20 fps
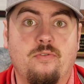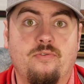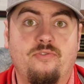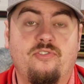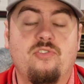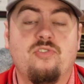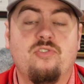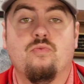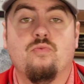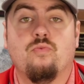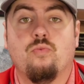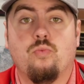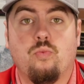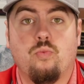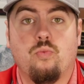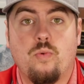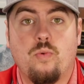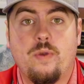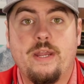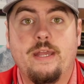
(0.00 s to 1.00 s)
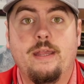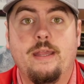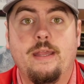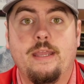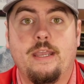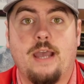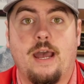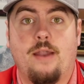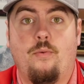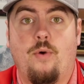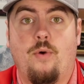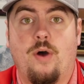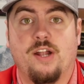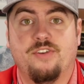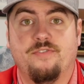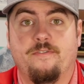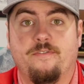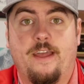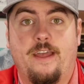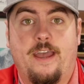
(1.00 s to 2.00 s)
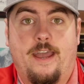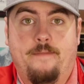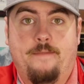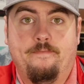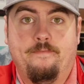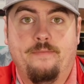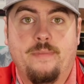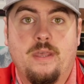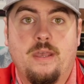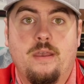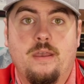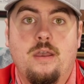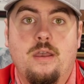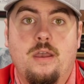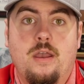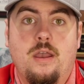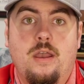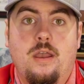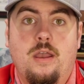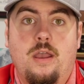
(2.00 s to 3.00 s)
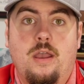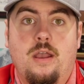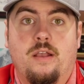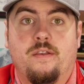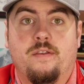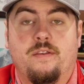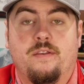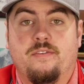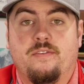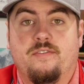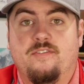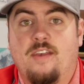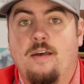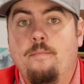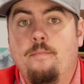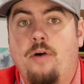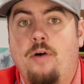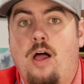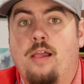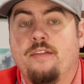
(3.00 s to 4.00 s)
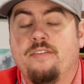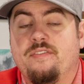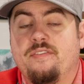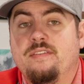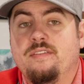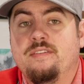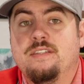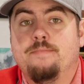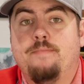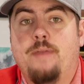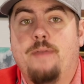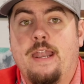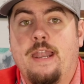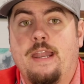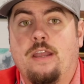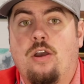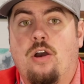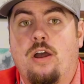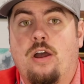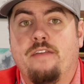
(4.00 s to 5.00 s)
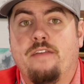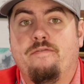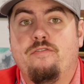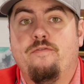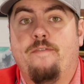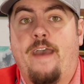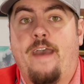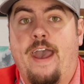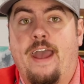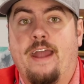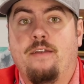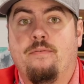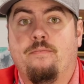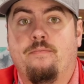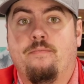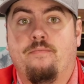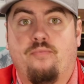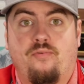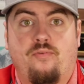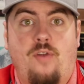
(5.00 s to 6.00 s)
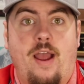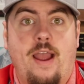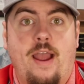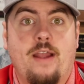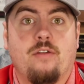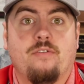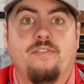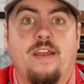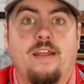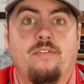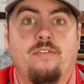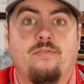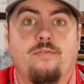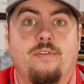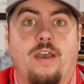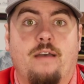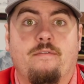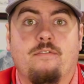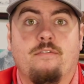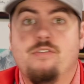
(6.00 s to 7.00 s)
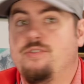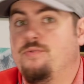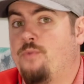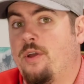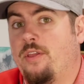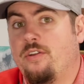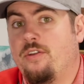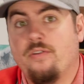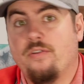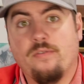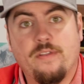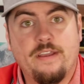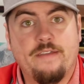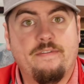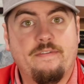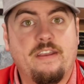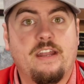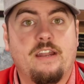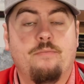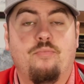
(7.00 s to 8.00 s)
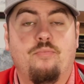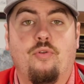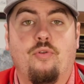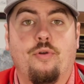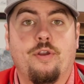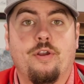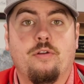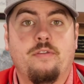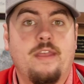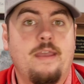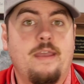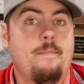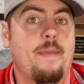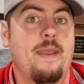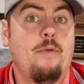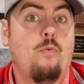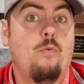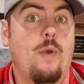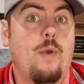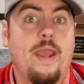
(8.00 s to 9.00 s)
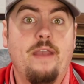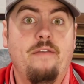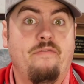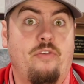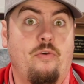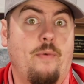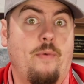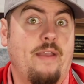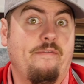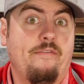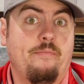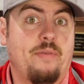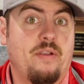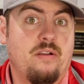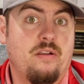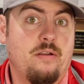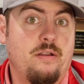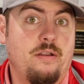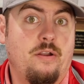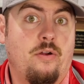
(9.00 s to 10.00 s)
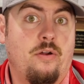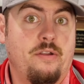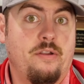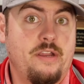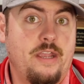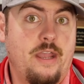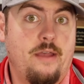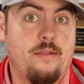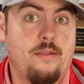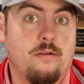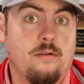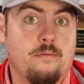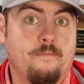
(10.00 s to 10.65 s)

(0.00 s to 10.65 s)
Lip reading: So you really got to watch for that. Some policies, depending on if you've had prior dental coverage, whether you're leaving an employer, they may waive the waiving period altogether.